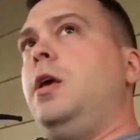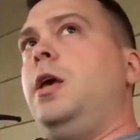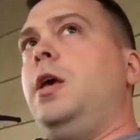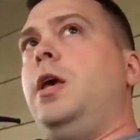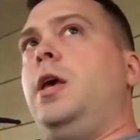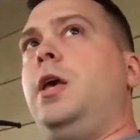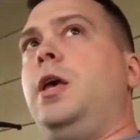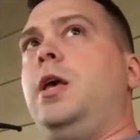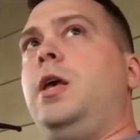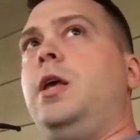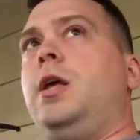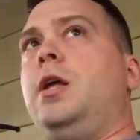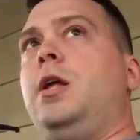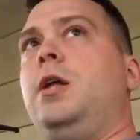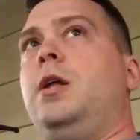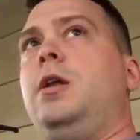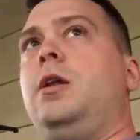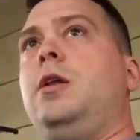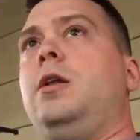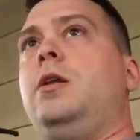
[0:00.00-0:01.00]

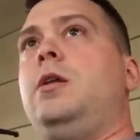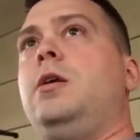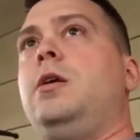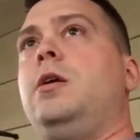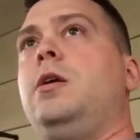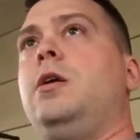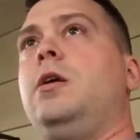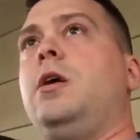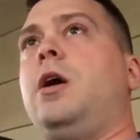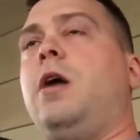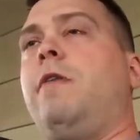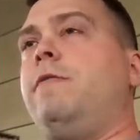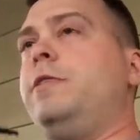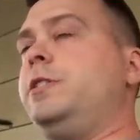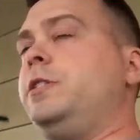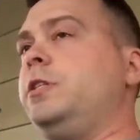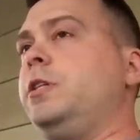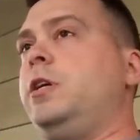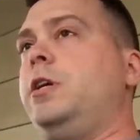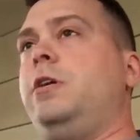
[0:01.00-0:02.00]
and
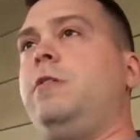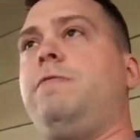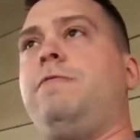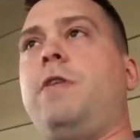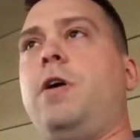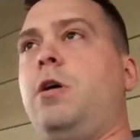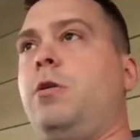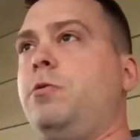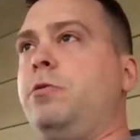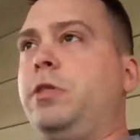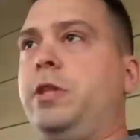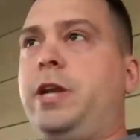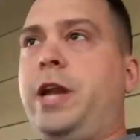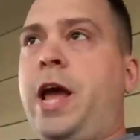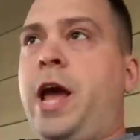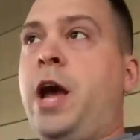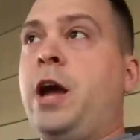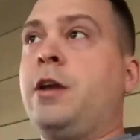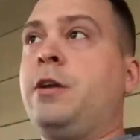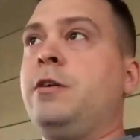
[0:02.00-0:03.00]
obviously following the
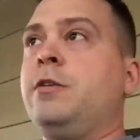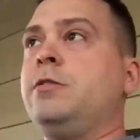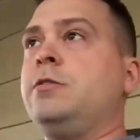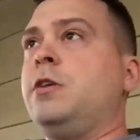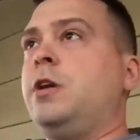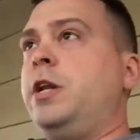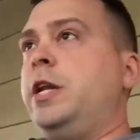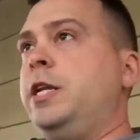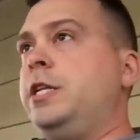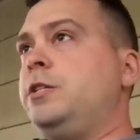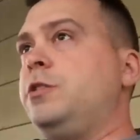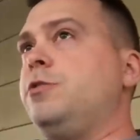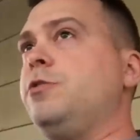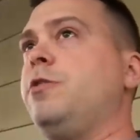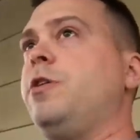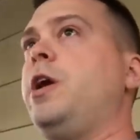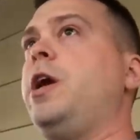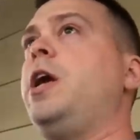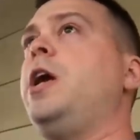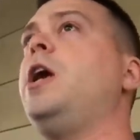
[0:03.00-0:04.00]
Dagners on
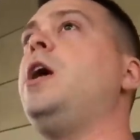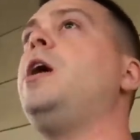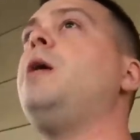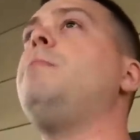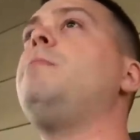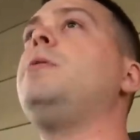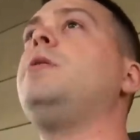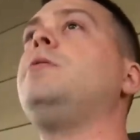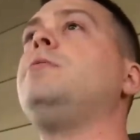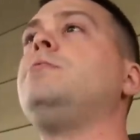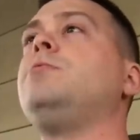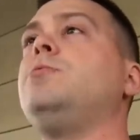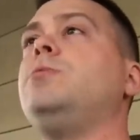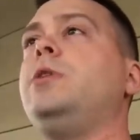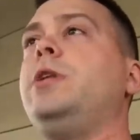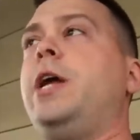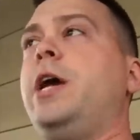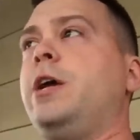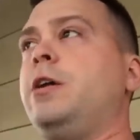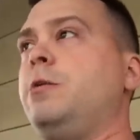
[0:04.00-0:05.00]
Instagram,
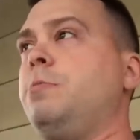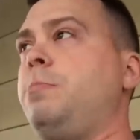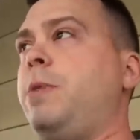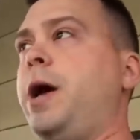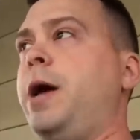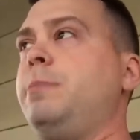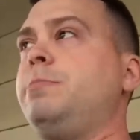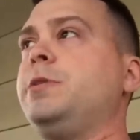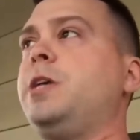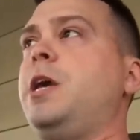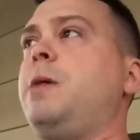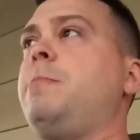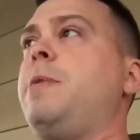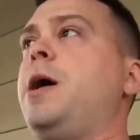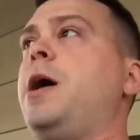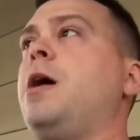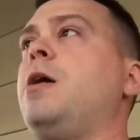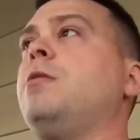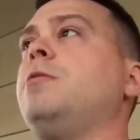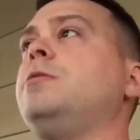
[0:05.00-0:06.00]
and Dagner Pipes came
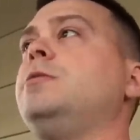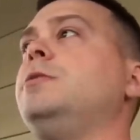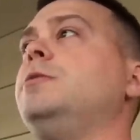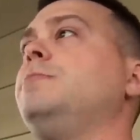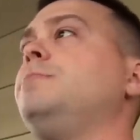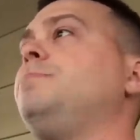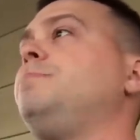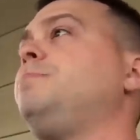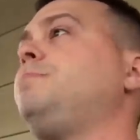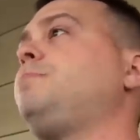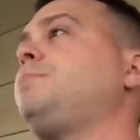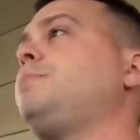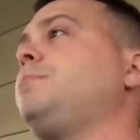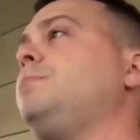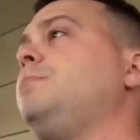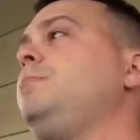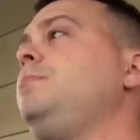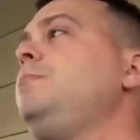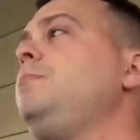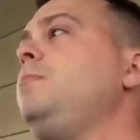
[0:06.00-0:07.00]
out,
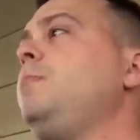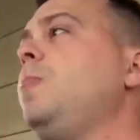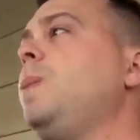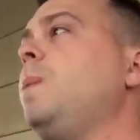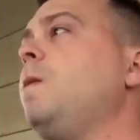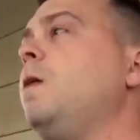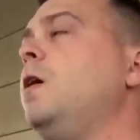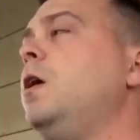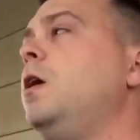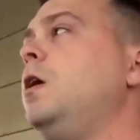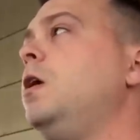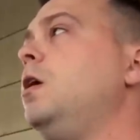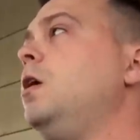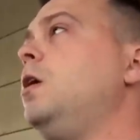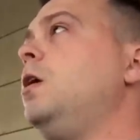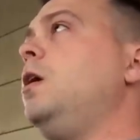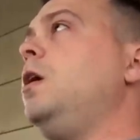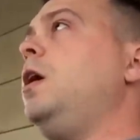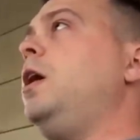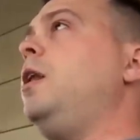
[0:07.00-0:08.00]

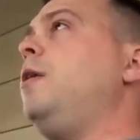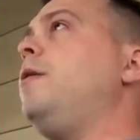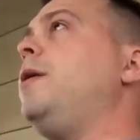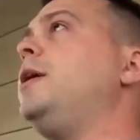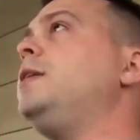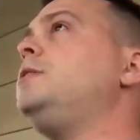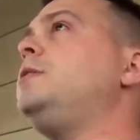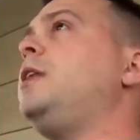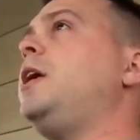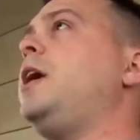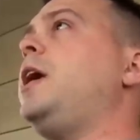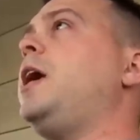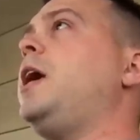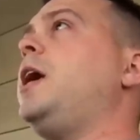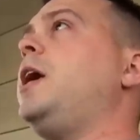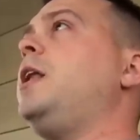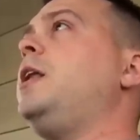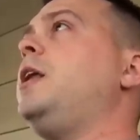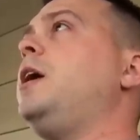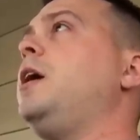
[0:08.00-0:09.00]
and anyways, they
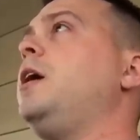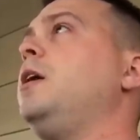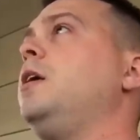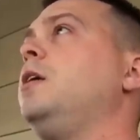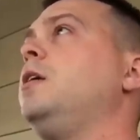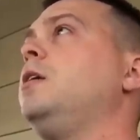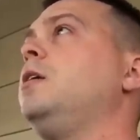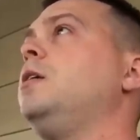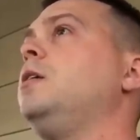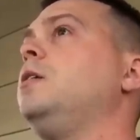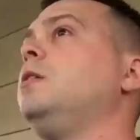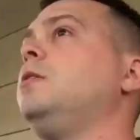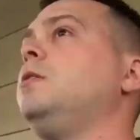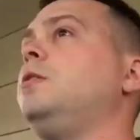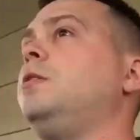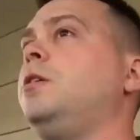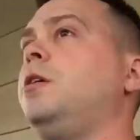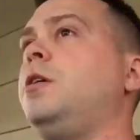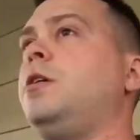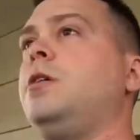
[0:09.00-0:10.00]
had uh,
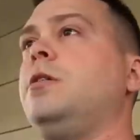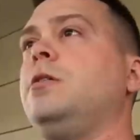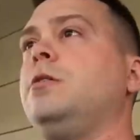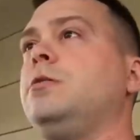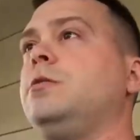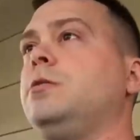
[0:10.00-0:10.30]
their